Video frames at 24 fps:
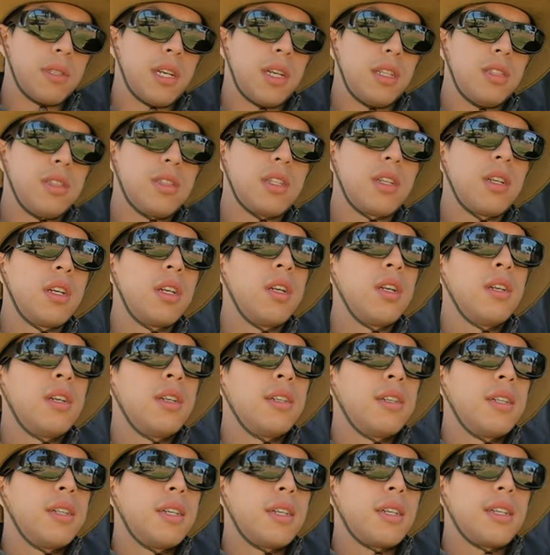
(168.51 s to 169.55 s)
tent,
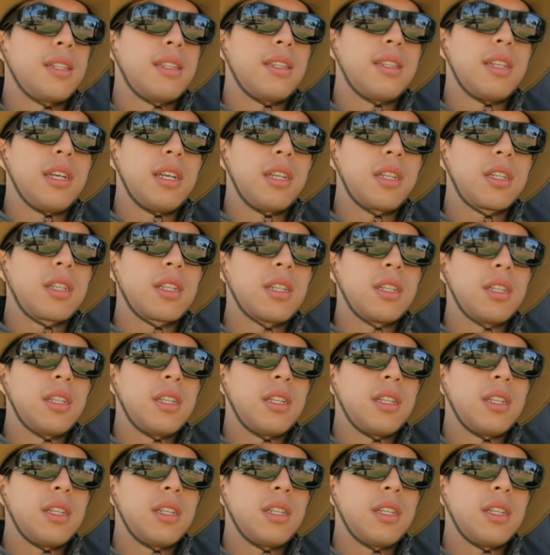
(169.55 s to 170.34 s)
I think